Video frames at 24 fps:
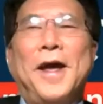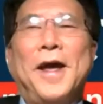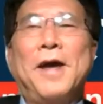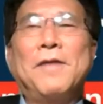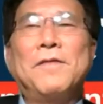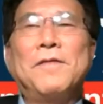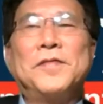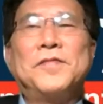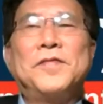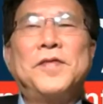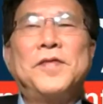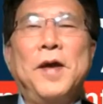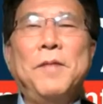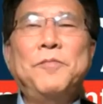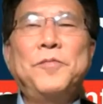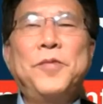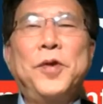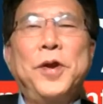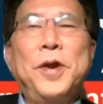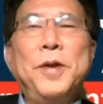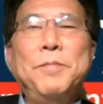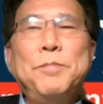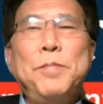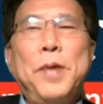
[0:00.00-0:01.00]
Have a
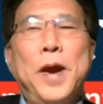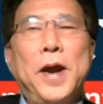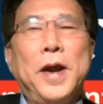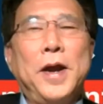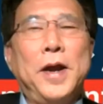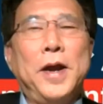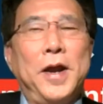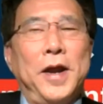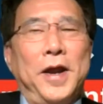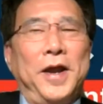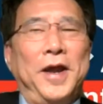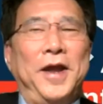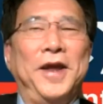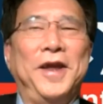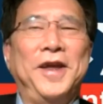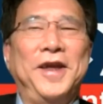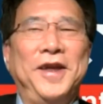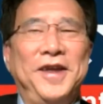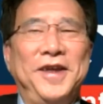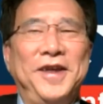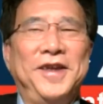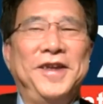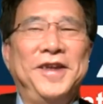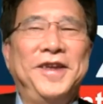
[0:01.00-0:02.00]
separate
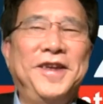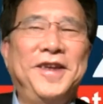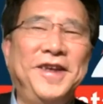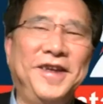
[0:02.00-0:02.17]
party.